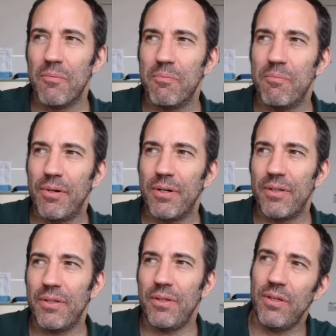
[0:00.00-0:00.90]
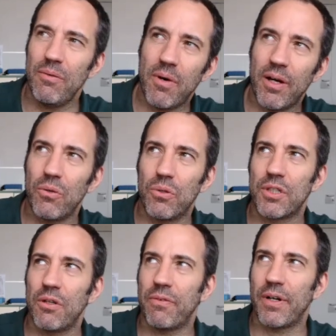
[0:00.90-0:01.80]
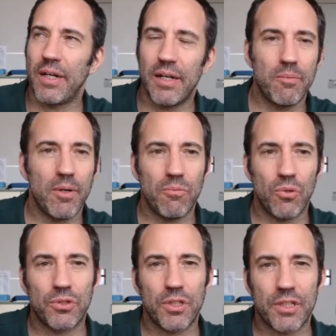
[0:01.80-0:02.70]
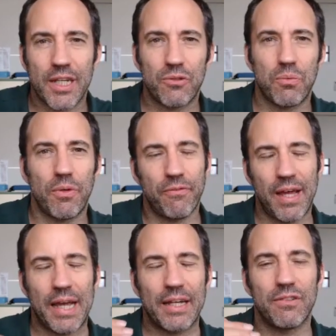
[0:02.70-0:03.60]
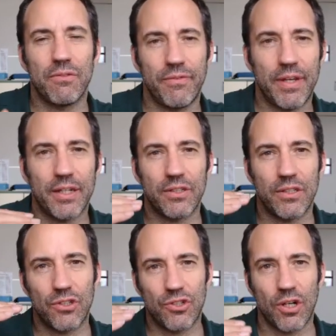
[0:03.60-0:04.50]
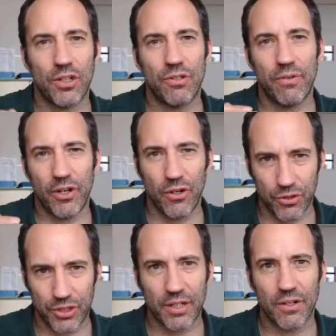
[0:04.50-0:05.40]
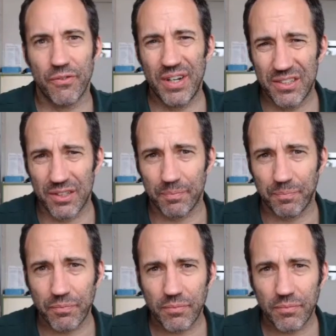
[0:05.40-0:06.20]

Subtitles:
But you might also find a little bit more success with facts and figures and structure and logic and reason.